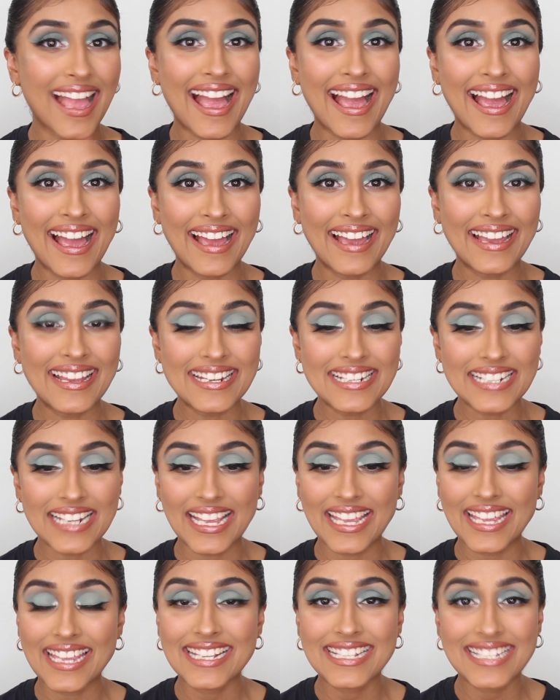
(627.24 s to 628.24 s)
And
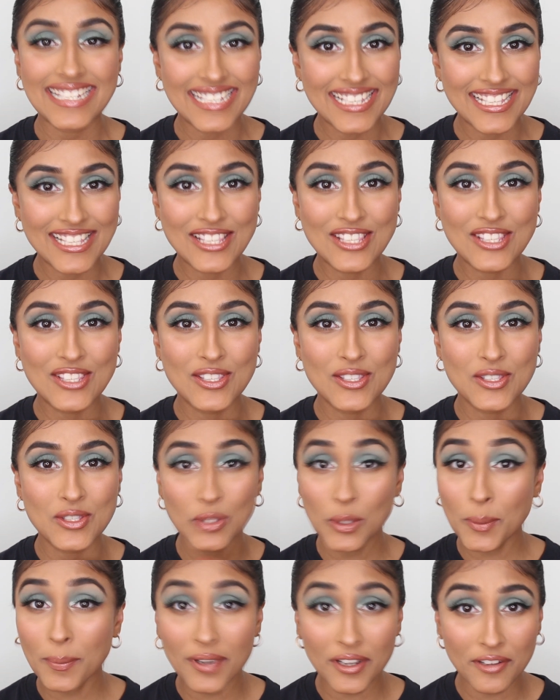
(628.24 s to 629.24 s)
it is
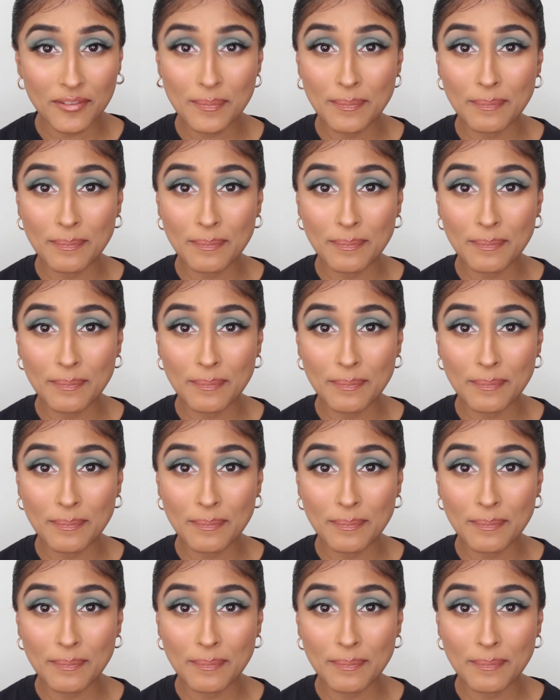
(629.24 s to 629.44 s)
super